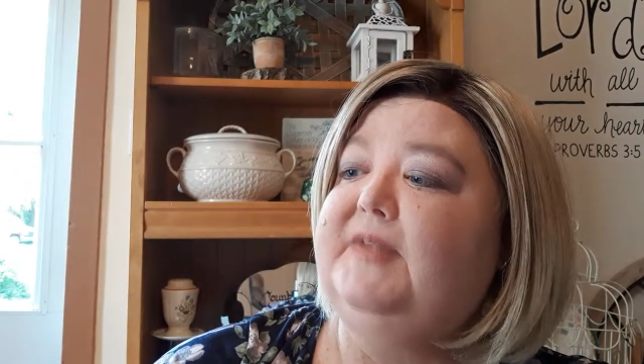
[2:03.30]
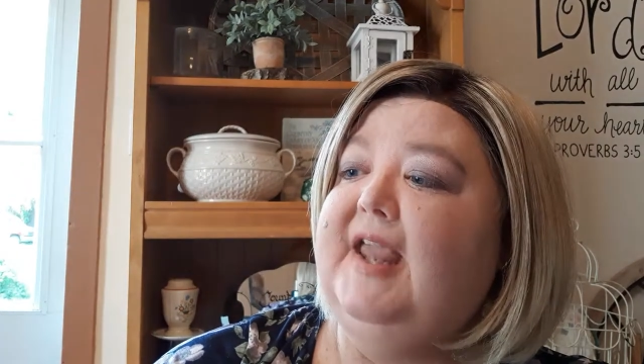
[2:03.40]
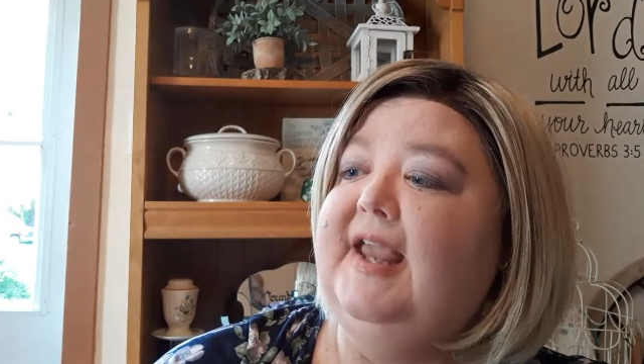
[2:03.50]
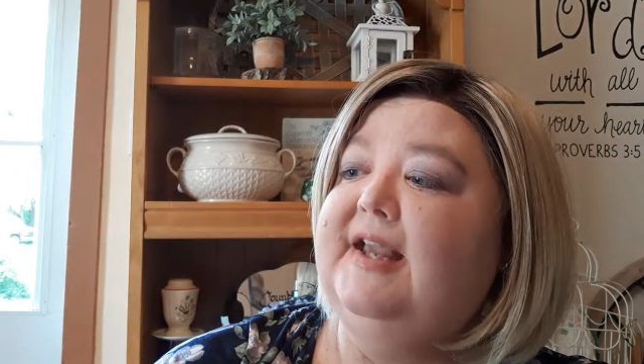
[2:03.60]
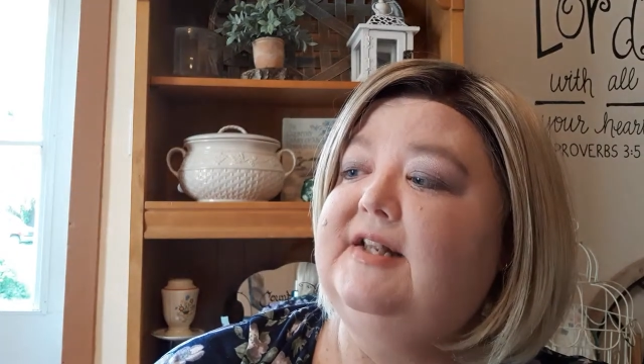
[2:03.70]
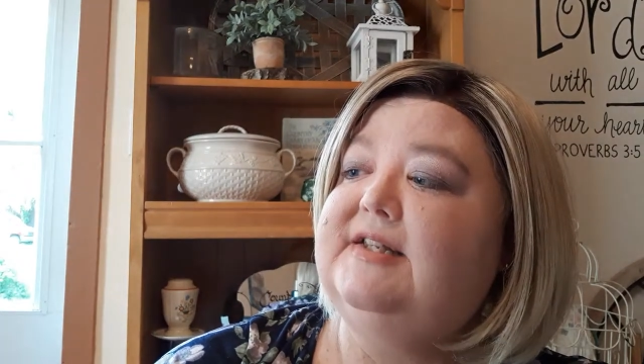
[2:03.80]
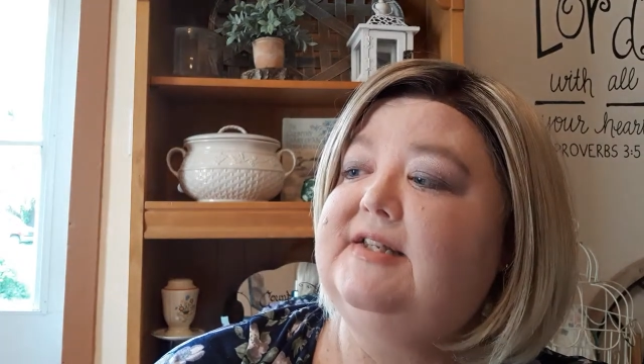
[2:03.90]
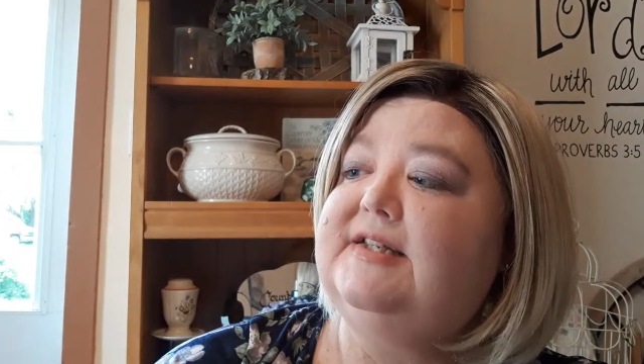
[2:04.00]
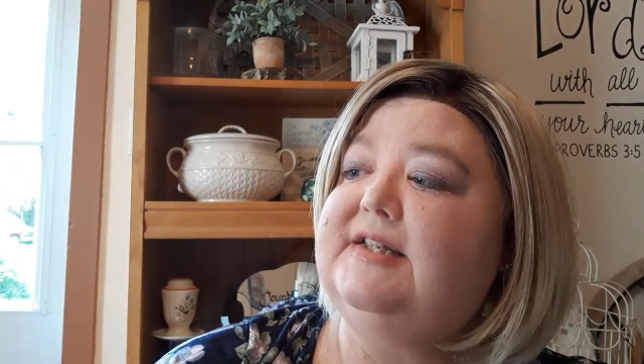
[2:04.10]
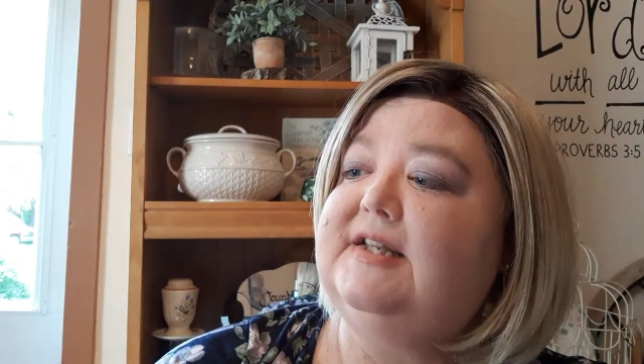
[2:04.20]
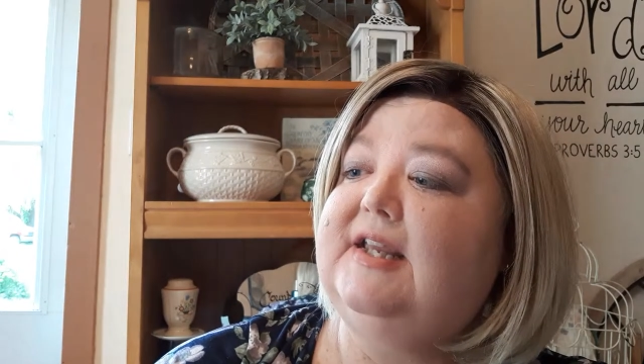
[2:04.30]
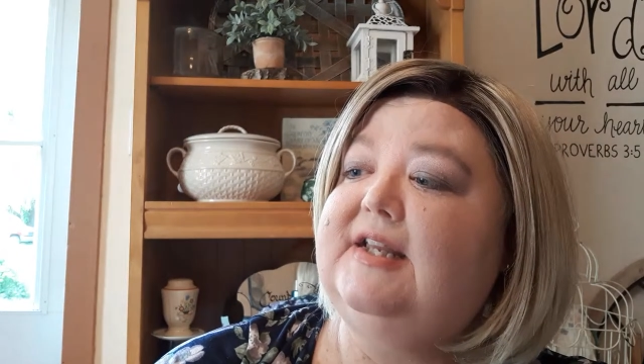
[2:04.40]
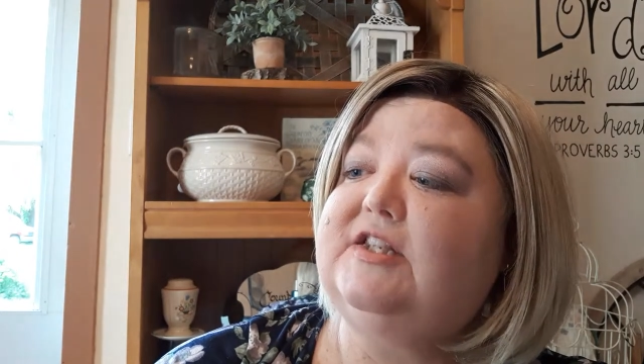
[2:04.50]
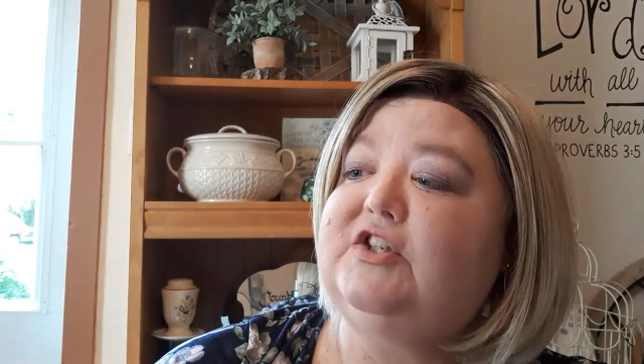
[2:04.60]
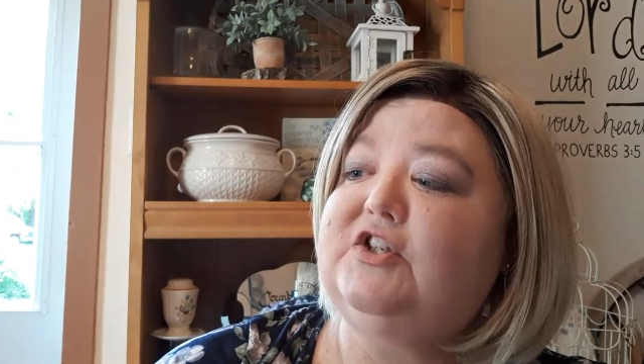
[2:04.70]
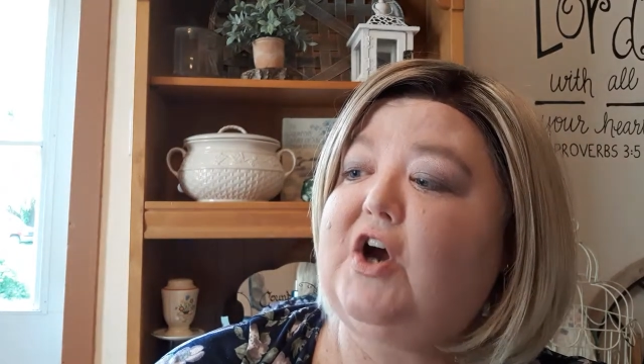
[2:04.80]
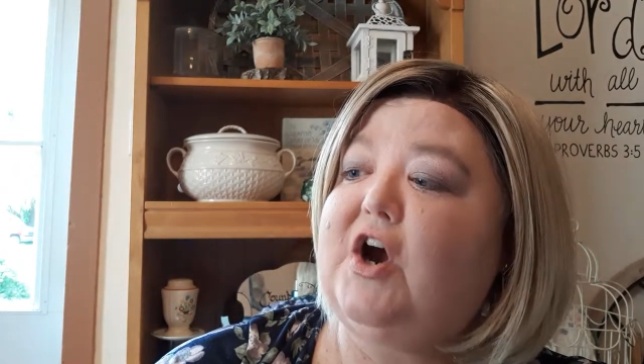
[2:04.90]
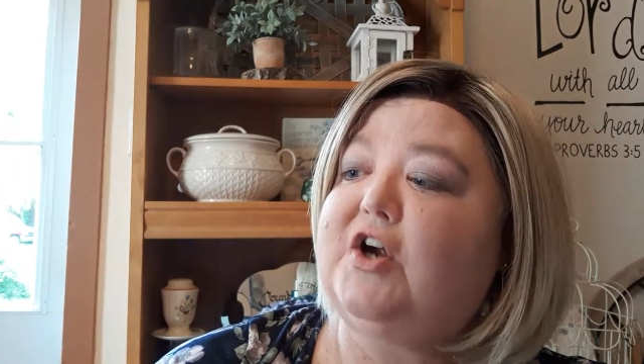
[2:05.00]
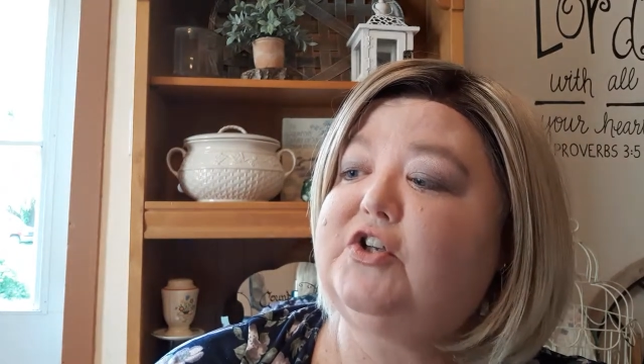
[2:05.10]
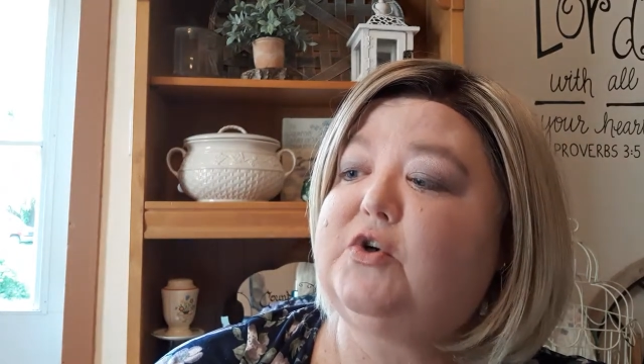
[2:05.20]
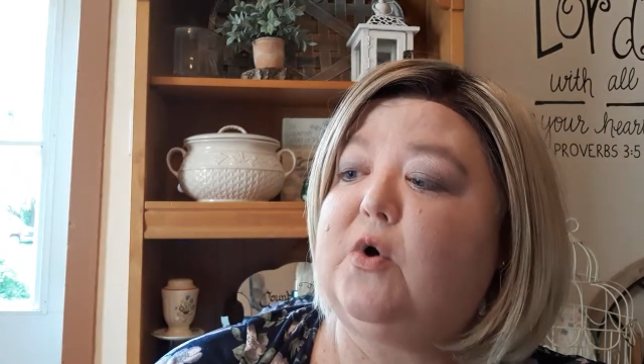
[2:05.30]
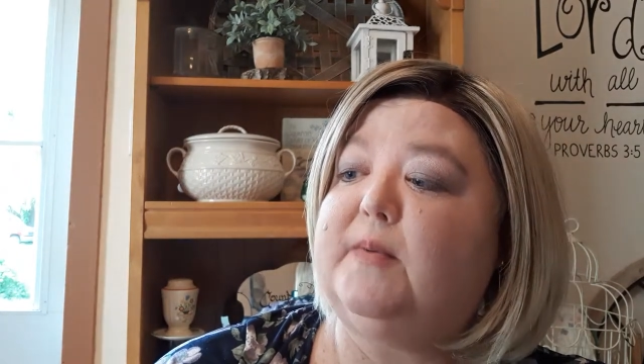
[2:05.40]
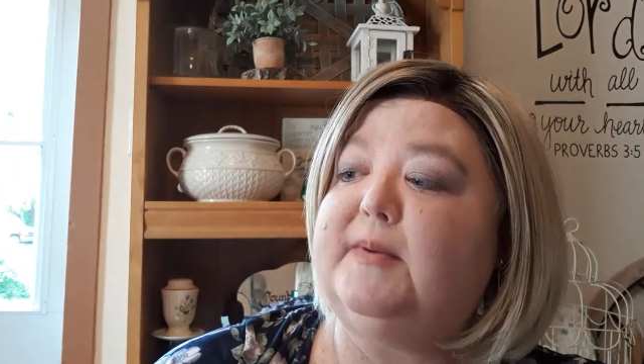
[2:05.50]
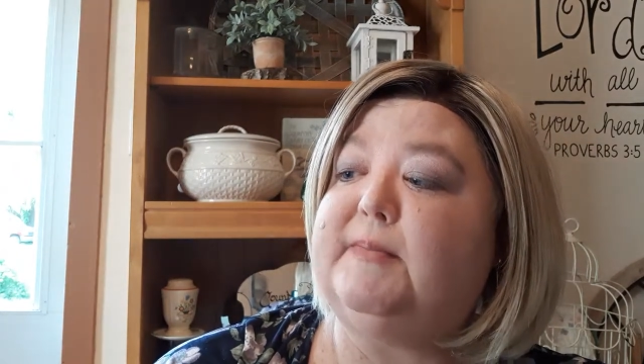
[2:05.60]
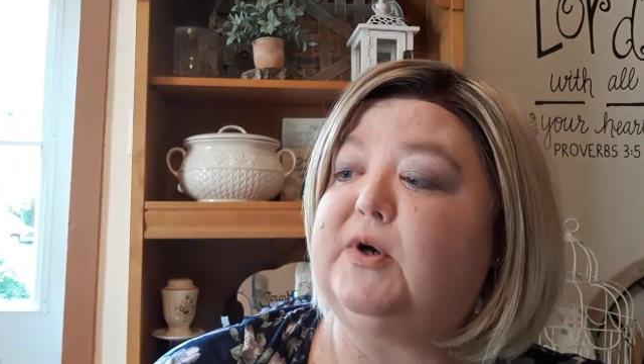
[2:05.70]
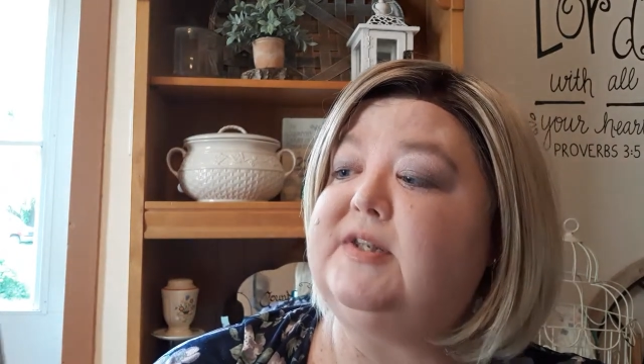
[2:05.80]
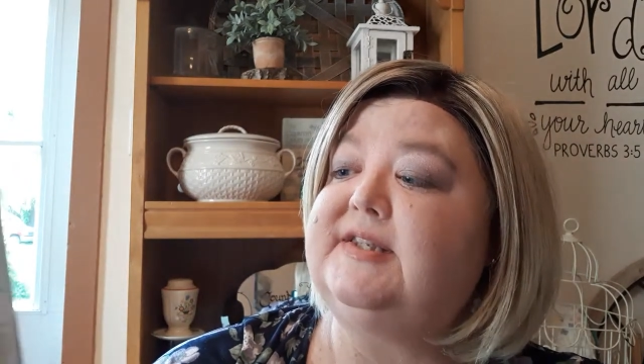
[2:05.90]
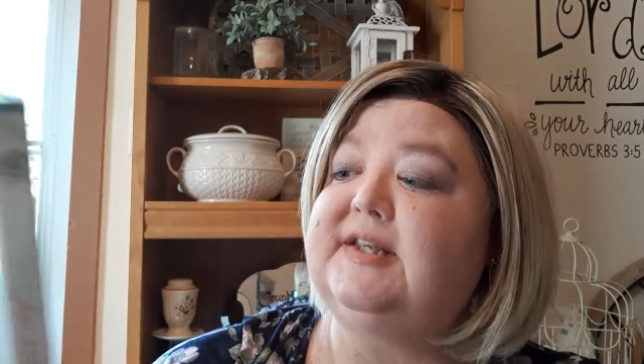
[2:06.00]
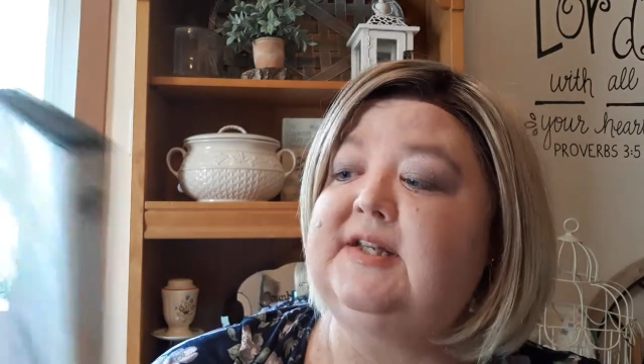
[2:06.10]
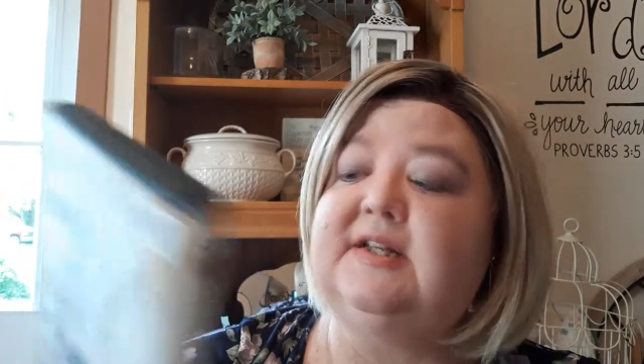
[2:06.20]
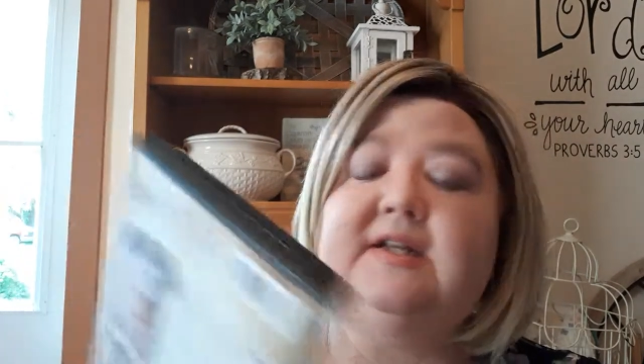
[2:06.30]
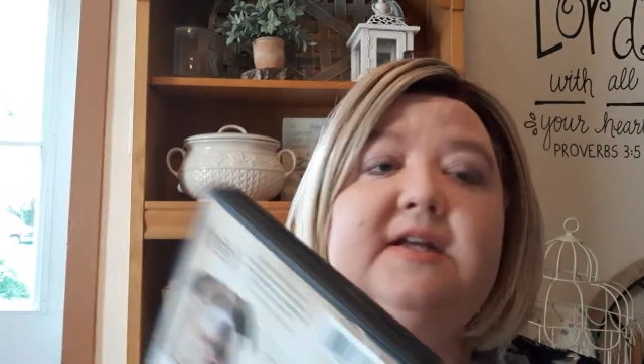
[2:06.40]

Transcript: and it stars Corbin Bernsen